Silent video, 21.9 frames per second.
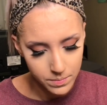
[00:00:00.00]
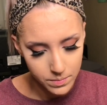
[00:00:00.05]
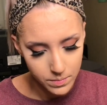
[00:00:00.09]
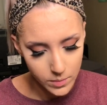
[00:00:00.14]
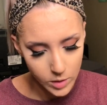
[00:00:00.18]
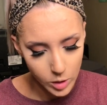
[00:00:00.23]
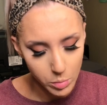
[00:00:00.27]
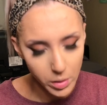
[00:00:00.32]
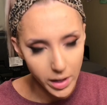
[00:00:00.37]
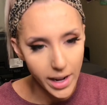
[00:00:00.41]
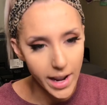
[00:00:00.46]

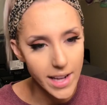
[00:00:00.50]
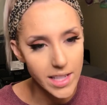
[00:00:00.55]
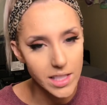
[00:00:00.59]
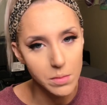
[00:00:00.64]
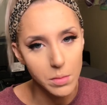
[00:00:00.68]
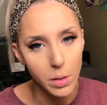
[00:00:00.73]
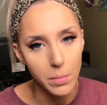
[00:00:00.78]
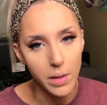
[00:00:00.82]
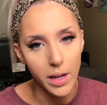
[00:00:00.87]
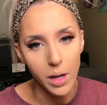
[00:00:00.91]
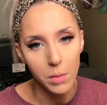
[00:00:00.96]
Nobody asked
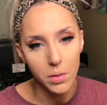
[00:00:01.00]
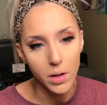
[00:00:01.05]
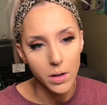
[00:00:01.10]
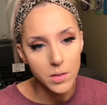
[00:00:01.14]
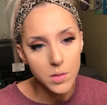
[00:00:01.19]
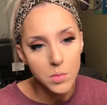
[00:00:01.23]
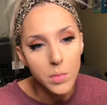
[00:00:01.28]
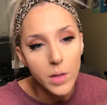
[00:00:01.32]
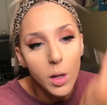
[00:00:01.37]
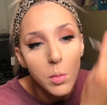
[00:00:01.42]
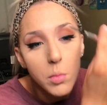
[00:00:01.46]
about my
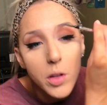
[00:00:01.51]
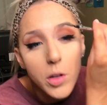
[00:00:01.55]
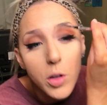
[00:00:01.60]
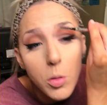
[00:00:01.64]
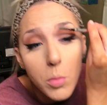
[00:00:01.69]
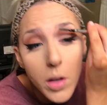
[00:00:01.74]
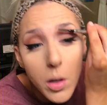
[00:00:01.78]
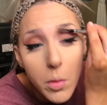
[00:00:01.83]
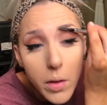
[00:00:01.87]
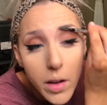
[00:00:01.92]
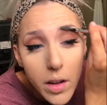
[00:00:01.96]
eyebrows, but I'm gonna do them
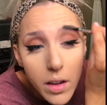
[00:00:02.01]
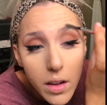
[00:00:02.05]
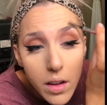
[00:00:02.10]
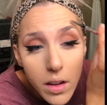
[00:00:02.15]
anyway.